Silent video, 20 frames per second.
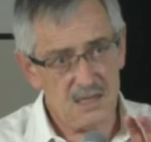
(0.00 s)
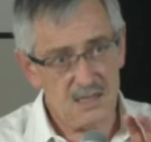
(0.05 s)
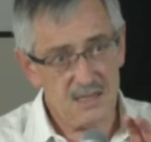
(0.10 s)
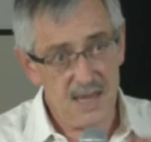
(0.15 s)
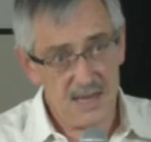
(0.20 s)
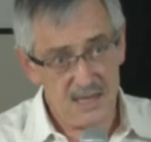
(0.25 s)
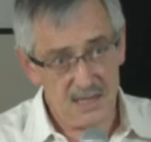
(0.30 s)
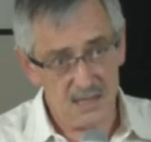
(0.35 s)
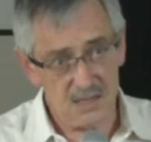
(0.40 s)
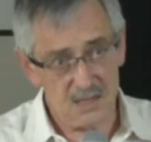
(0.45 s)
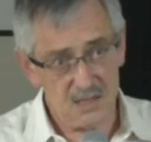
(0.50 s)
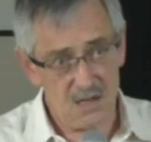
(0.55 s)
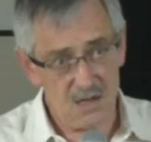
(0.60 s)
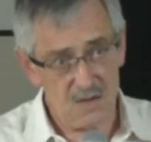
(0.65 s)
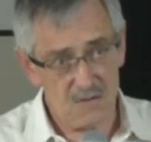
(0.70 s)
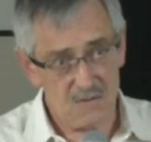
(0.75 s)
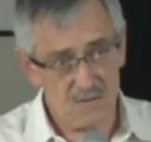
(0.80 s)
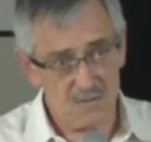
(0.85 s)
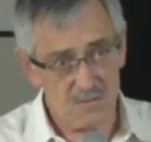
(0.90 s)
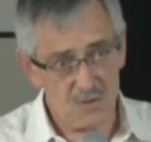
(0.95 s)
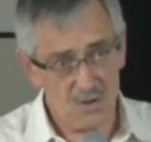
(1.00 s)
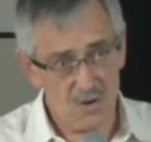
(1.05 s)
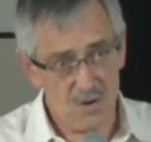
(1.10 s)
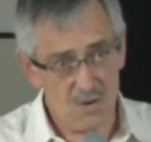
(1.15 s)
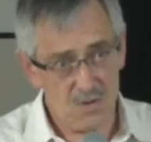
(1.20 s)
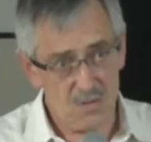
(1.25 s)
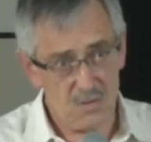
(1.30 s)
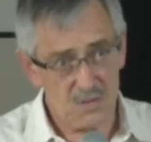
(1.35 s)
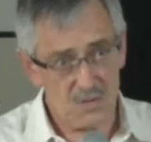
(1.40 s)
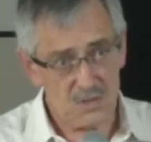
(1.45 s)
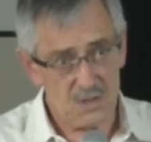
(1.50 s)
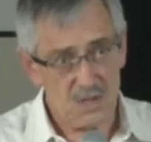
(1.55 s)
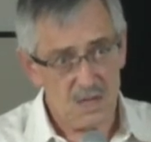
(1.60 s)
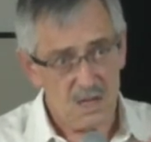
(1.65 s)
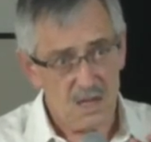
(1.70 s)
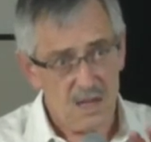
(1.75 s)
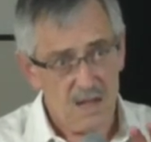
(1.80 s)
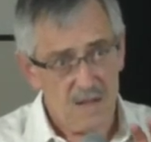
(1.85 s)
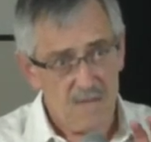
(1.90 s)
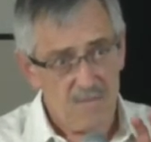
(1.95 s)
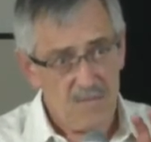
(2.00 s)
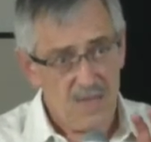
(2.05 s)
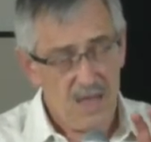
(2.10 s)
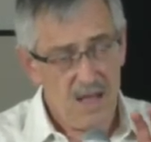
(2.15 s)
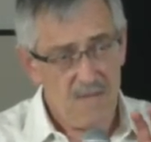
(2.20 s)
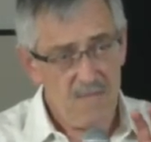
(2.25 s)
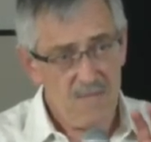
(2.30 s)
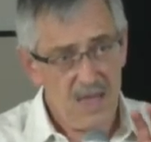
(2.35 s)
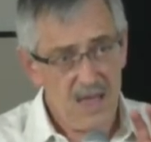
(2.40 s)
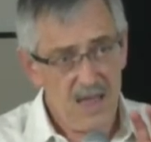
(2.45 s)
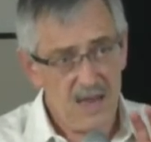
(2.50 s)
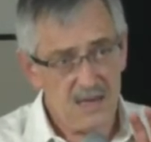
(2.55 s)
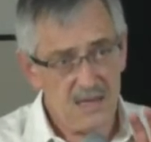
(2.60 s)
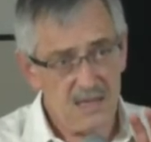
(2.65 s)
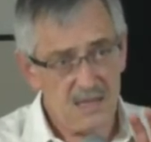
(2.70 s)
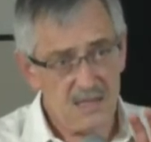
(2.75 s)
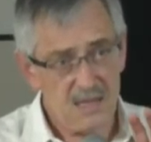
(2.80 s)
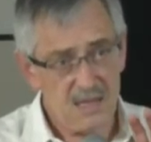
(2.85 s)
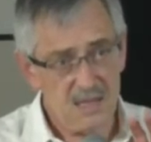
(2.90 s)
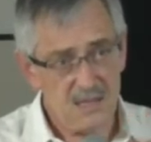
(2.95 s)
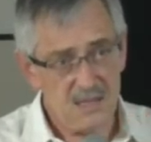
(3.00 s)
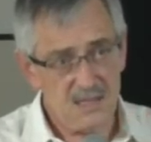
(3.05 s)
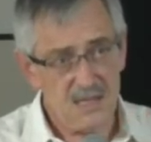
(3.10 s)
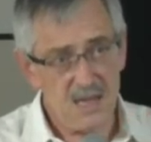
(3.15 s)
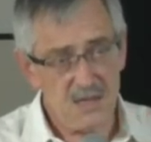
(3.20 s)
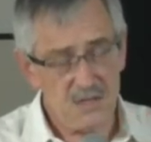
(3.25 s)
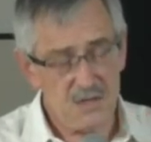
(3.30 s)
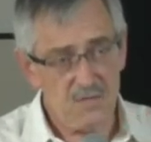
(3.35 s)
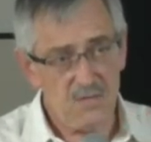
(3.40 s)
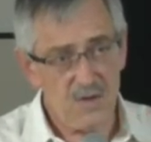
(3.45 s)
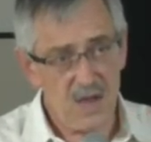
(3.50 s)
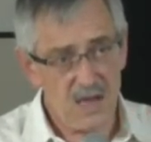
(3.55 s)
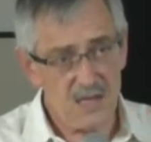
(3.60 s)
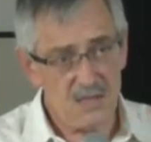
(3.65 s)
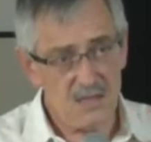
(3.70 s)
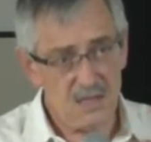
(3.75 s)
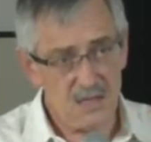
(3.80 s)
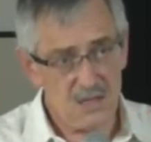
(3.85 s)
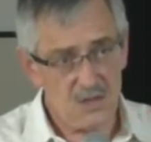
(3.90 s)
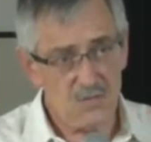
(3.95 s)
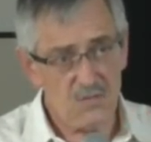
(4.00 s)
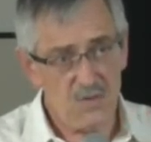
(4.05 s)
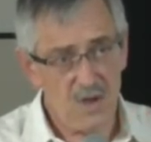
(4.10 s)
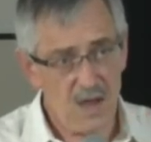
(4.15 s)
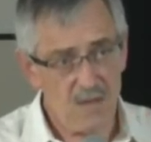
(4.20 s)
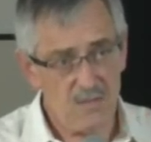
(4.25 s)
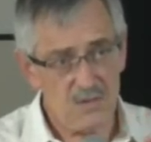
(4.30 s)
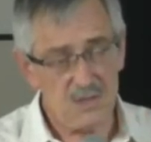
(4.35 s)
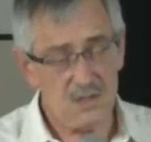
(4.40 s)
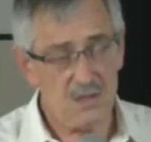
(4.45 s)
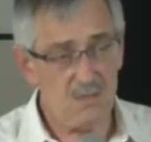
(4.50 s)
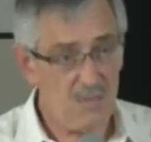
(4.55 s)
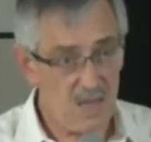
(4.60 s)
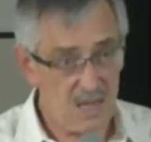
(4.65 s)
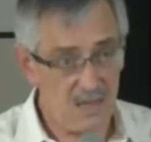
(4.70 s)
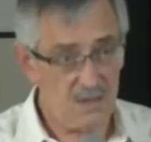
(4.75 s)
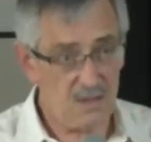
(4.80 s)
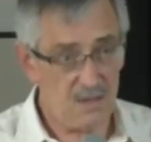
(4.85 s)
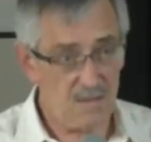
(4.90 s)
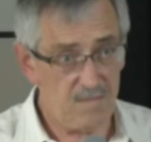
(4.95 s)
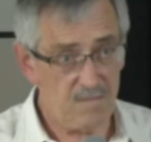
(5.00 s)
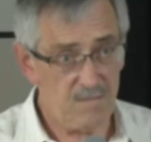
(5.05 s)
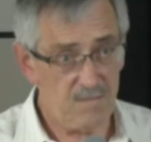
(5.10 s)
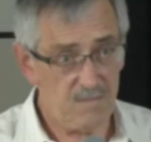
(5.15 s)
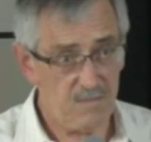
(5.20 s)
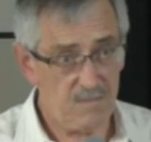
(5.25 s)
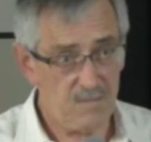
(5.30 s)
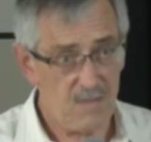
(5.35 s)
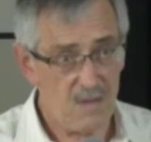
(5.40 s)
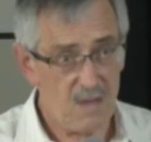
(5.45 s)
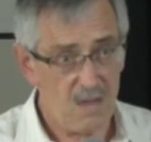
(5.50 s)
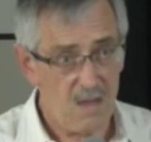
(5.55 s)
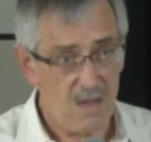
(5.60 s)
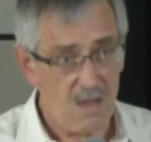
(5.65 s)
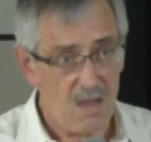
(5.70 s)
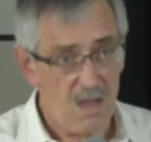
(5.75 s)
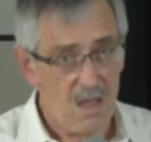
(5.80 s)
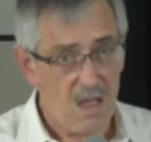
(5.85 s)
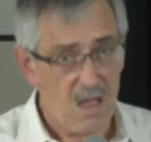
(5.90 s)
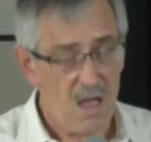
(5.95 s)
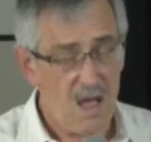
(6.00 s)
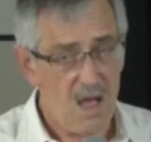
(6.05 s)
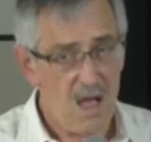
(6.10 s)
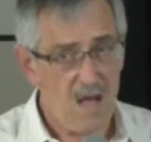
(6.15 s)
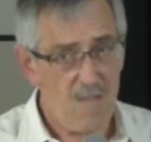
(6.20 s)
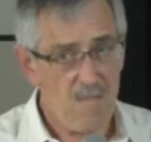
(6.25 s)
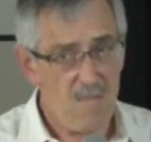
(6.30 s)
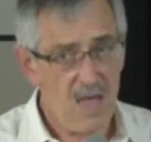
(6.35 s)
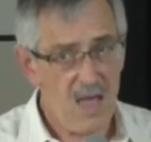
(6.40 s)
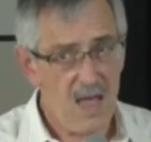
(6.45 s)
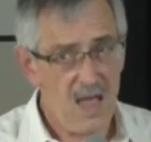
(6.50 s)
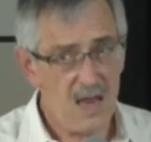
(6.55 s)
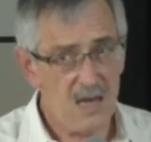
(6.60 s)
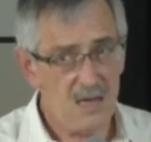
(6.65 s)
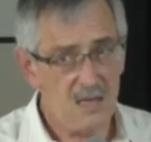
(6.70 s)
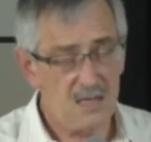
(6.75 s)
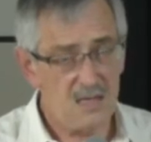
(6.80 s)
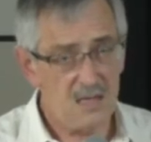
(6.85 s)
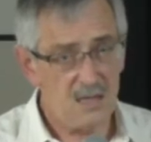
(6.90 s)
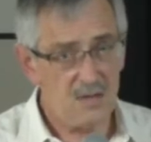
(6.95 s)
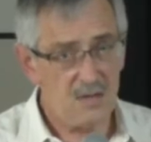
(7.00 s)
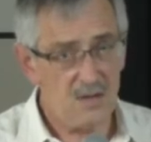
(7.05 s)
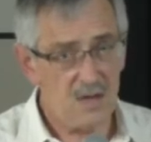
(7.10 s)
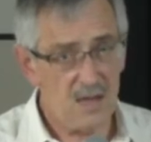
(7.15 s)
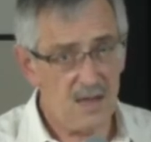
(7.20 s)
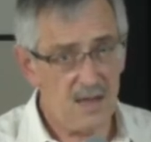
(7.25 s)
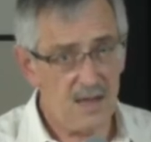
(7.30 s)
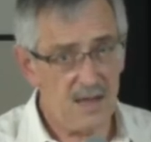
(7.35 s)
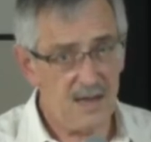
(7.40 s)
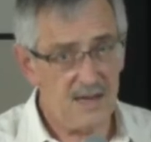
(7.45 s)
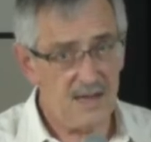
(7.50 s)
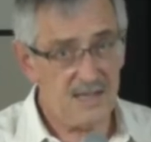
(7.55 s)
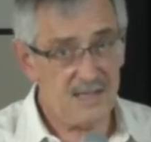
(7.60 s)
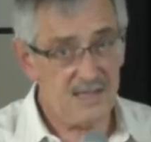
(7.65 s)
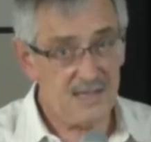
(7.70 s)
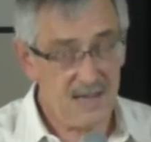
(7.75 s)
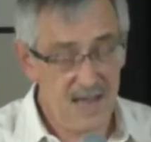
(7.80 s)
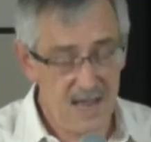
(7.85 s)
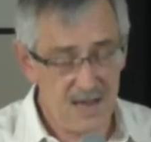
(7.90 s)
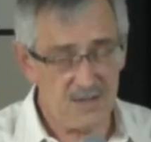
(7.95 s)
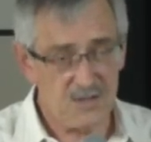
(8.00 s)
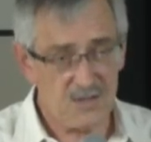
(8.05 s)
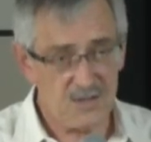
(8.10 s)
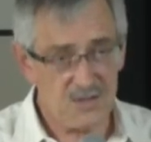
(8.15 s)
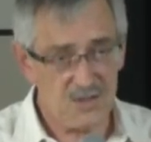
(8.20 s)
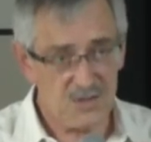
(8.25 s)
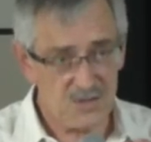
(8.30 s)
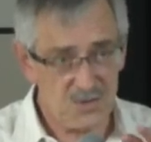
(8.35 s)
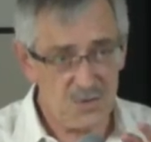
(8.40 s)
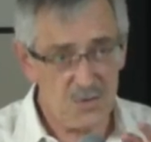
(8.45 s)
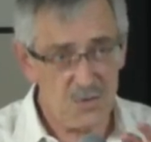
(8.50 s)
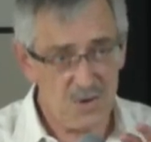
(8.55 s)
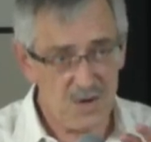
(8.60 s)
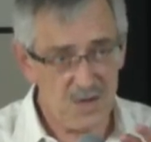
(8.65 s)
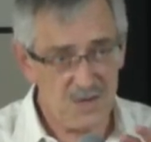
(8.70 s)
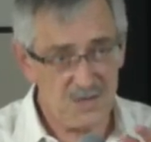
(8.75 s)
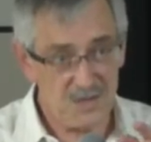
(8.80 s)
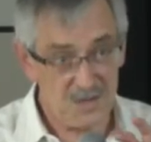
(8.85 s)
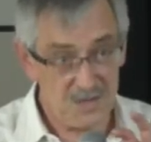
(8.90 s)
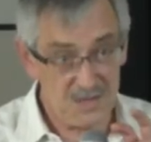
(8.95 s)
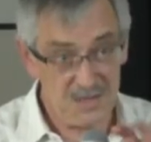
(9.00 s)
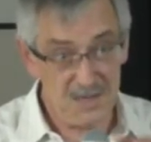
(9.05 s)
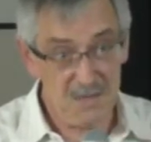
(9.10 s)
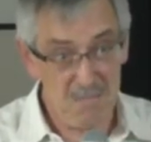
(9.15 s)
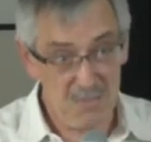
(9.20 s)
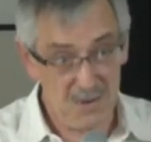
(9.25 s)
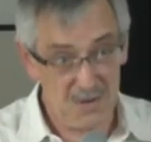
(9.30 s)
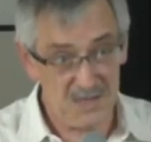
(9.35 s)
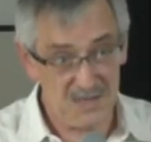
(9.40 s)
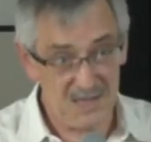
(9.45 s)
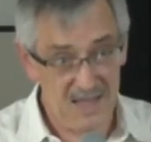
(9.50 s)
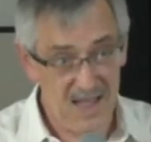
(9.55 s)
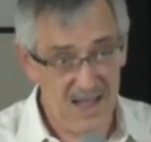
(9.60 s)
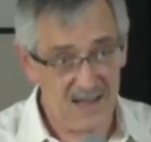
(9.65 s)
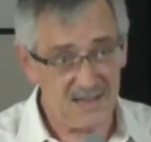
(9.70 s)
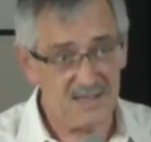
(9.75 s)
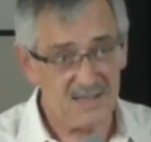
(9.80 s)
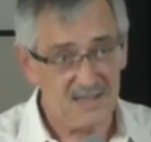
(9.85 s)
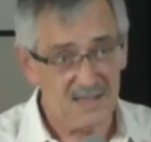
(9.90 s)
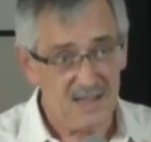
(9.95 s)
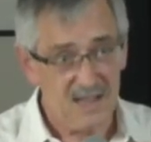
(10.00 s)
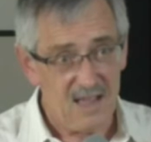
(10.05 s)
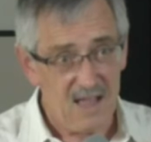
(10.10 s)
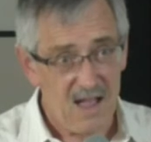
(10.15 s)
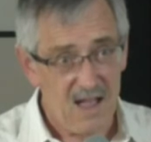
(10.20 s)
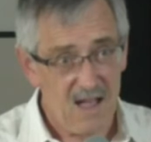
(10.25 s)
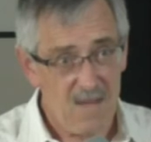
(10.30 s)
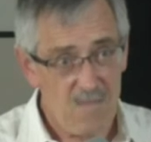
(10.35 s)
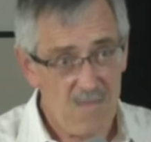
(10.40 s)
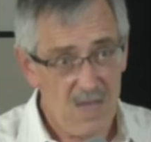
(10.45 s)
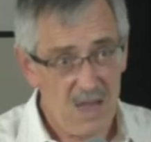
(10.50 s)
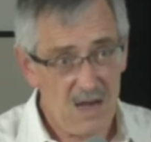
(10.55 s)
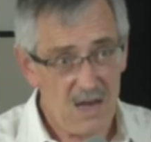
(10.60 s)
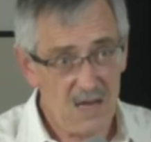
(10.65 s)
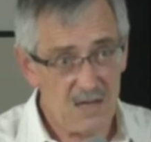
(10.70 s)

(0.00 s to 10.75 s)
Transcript: set itself some goals, and it's incentivizing its farmers to meet them. And in a sense, the story is as simple as that, and